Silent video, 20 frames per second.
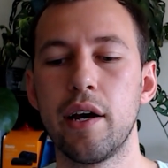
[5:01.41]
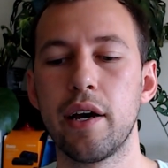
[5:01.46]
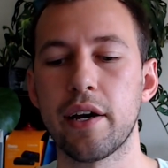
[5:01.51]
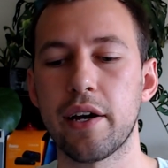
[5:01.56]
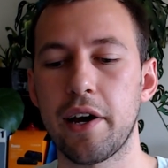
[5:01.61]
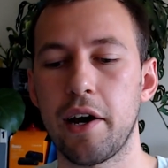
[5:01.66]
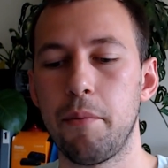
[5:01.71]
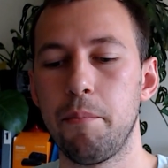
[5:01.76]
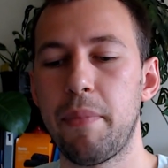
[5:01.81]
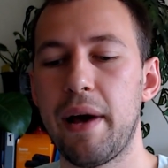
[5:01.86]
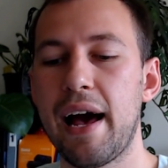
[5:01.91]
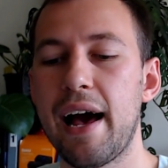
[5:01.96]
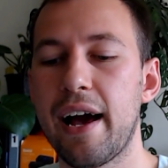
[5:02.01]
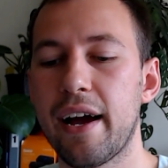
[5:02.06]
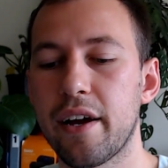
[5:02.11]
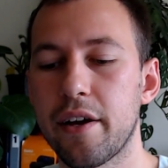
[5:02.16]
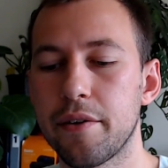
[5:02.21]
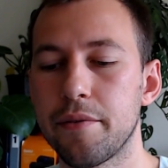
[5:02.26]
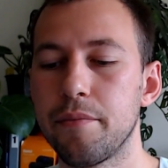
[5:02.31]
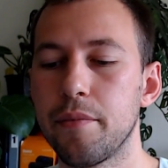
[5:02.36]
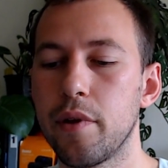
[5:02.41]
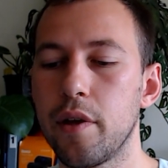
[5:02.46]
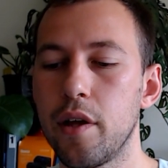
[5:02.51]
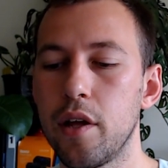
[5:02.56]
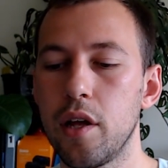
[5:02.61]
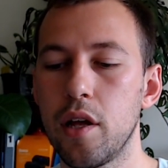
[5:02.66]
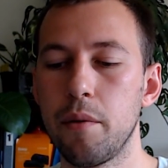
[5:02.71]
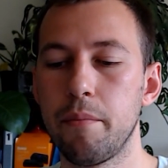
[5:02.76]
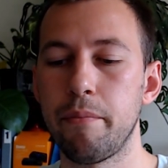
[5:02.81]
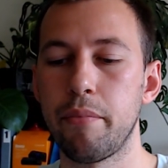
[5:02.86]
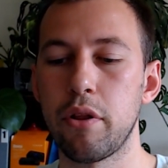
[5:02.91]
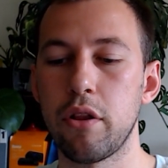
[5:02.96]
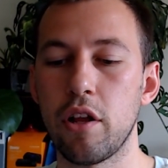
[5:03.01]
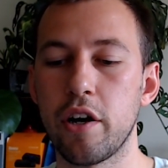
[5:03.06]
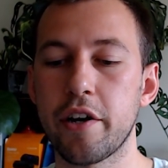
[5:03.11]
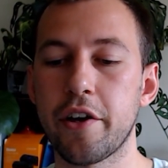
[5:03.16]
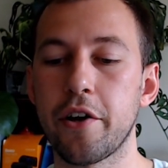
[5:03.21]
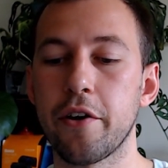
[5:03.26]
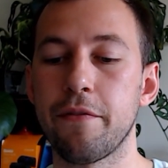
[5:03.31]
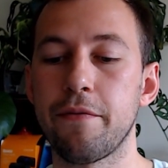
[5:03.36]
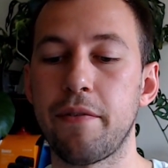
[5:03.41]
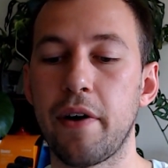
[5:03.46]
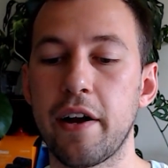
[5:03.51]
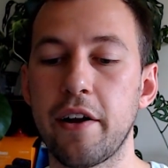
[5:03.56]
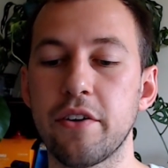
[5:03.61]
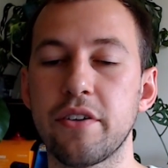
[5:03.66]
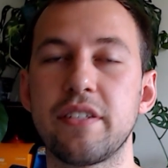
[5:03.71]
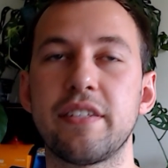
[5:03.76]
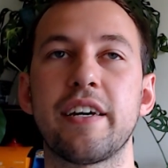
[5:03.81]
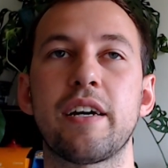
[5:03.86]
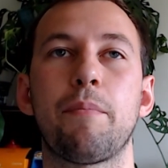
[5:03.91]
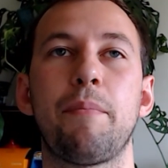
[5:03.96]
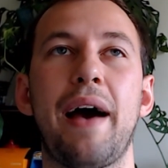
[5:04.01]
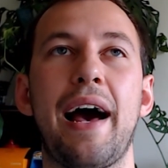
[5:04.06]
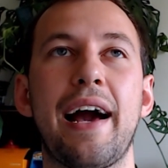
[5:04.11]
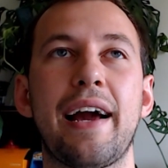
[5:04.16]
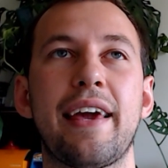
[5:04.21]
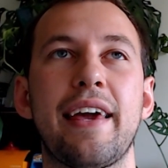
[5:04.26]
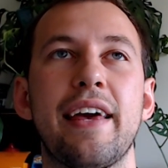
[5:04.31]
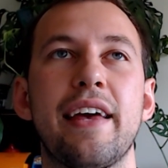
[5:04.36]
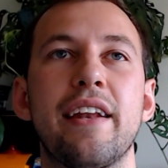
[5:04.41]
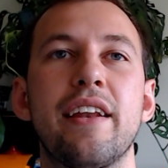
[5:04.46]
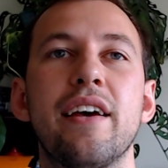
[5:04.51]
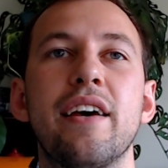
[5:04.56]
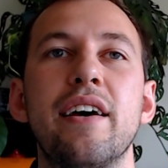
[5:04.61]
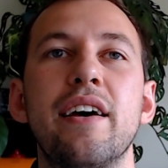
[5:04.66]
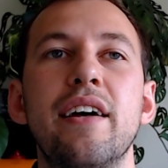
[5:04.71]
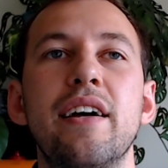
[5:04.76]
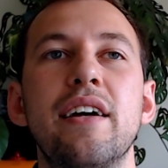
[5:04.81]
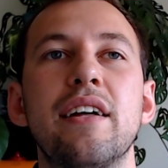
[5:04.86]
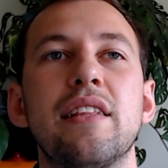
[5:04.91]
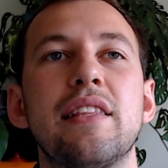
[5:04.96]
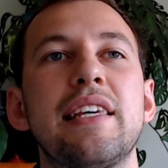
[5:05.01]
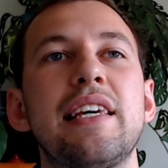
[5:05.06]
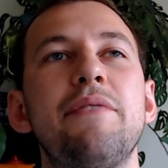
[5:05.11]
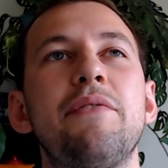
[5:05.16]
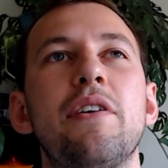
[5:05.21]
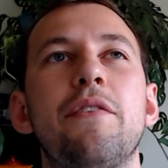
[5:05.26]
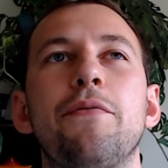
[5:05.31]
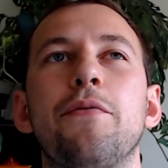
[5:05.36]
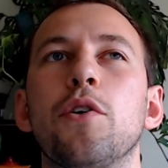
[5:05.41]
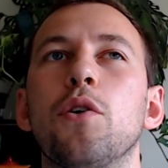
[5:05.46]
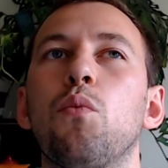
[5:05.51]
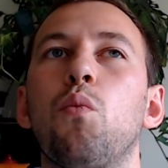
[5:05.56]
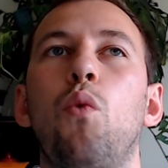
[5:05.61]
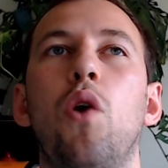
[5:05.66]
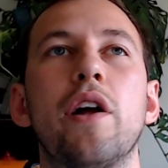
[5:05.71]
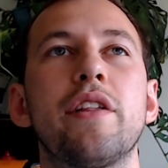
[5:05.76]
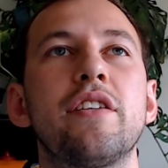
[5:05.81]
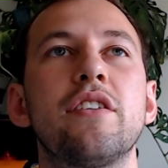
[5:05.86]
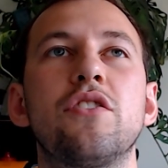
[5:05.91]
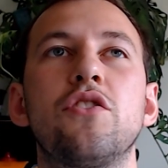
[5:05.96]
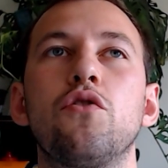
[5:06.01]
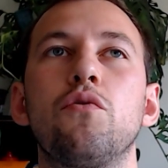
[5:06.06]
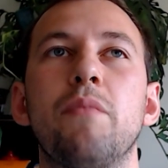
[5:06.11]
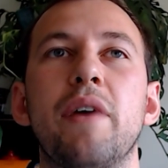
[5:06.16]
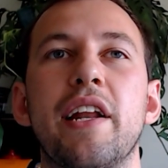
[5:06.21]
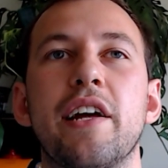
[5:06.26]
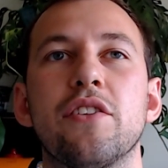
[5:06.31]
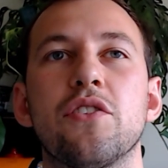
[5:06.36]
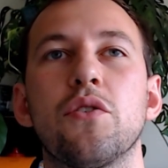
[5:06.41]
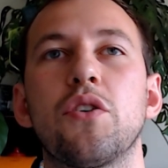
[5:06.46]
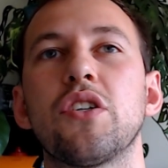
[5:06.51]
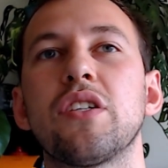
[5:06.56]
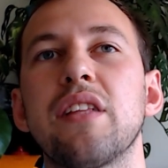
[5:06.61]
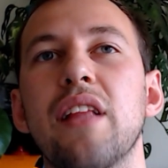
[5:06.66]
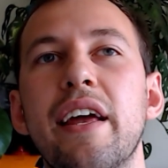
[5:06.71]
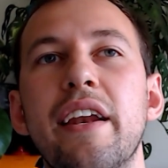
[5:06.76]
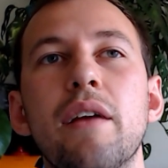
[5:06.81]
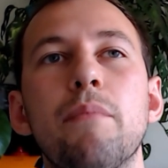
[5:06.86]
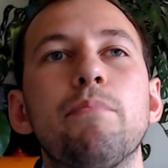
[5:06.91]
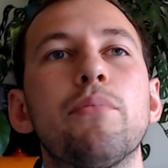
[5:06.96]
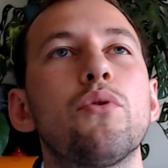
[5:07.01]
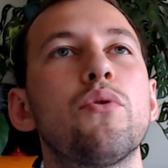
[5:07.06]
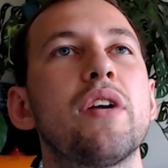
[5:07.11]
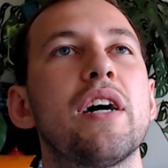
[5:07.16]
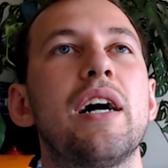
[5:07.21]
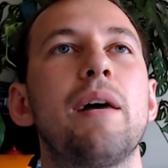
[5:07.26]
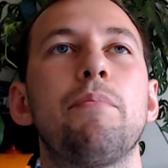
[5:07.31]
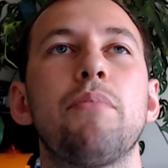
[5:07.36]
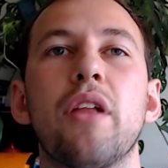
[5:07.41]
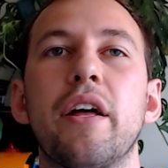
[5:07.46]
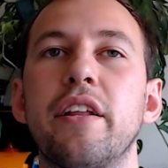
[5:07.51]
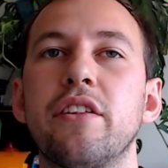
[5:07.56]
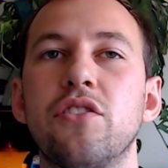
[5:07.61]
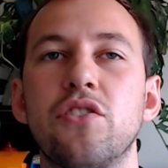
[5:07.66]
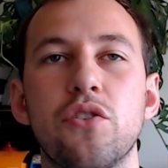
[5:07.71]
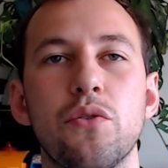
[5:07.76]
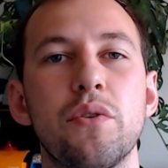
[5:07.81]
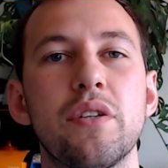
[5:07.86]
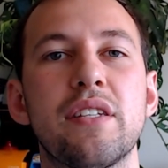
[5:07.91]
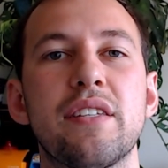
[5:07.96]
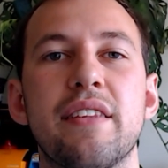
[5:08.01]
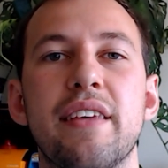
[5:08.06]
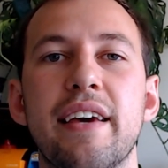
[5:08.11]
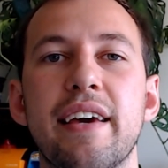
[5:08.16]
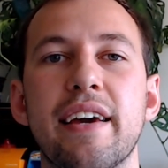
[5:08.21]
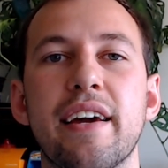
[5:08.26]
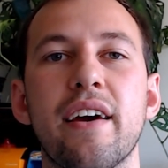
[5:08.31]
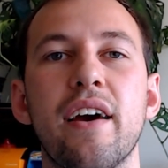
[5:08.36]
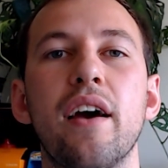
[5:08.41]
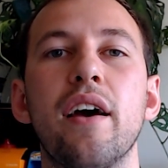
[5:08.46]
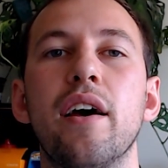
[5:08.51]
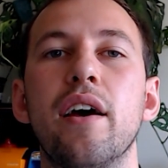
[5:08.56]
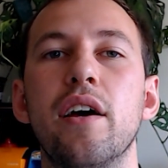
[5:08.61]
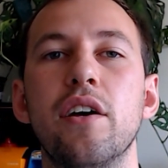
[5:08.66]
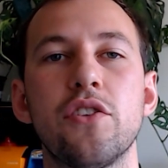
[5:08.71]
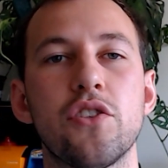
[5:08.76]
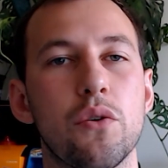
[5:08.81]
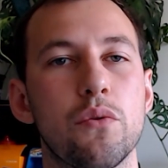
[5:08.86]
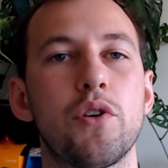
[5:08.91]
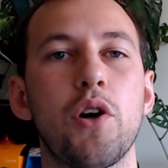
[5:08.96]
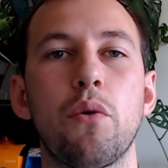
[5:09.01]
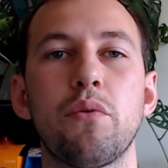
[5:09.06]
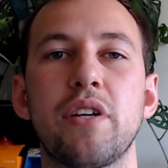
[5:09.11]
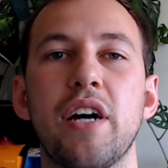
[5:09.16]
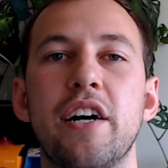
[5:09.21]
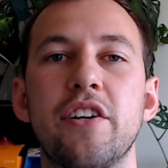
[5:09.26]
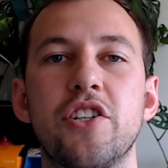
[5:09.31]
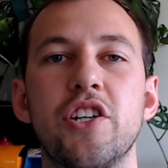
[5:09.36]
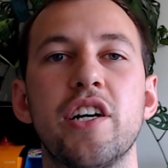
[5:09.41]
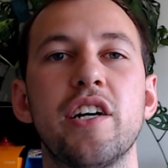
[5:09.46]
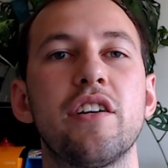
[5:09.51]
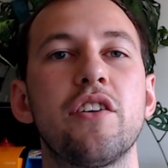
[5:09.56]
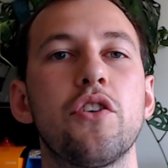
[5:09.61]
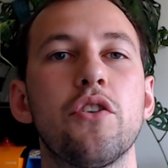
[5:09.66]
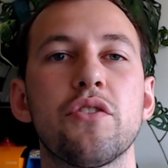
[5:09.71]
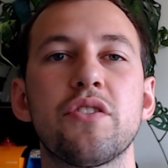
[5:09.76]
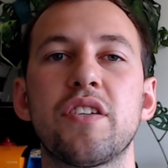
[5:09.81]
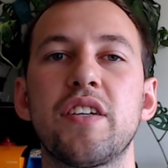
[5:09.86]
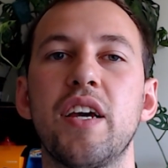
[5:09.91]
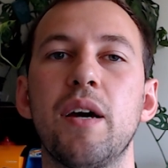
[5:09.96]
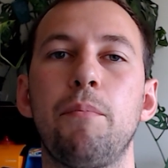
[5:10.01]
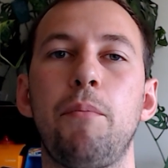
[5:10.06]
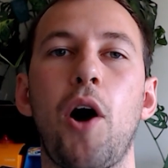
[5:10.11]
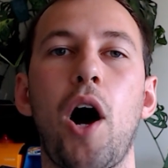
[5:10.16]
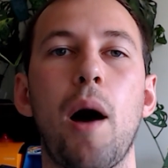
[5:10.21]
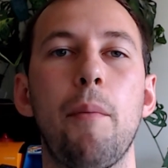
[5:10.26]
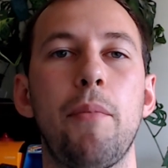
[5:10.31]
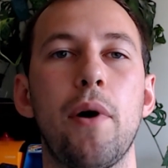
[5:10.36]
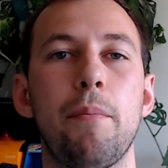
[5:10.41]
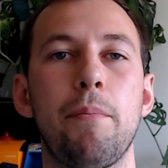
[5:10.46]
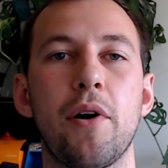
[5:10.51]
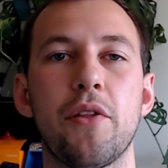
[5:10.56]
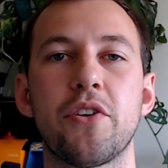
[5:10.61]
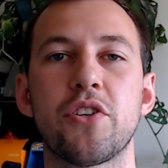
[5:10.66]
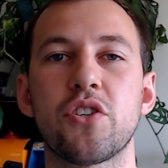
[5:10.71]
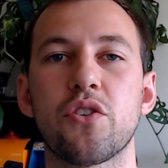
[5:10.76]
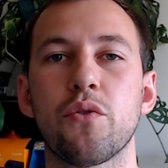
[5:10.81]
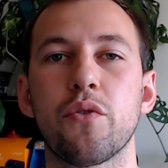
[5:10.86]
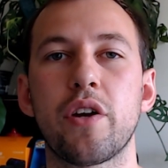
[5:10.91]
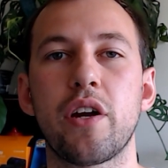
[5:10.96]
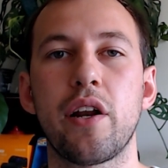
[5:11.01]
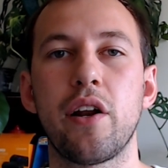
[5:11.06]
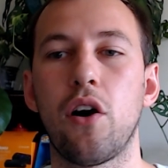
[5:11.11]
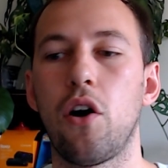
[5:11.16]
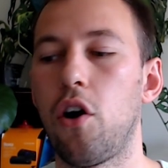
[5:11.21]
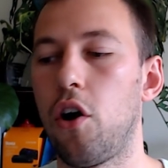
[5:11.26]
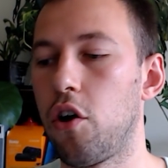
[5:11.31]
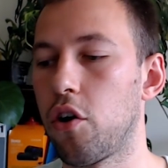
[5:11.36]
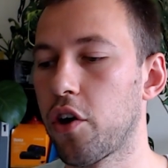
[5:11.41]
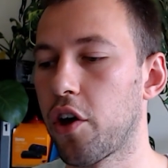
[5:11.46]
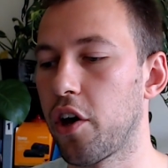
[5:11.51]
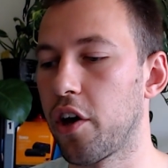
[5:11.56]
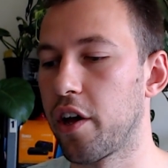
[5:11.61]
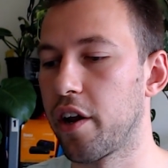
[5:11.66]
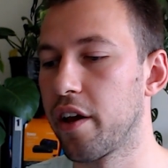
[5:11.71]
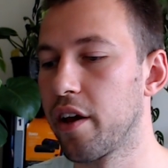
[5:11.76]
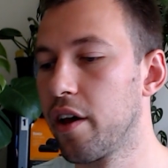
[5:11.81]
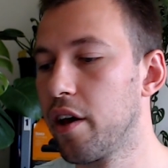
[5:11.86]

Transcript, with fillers: Come back, plug your fire stick back in, leave it for one to two minutes. So just let it boot up, let it do its thing. So don't touch it. You'll see it pop up on the screen. All good.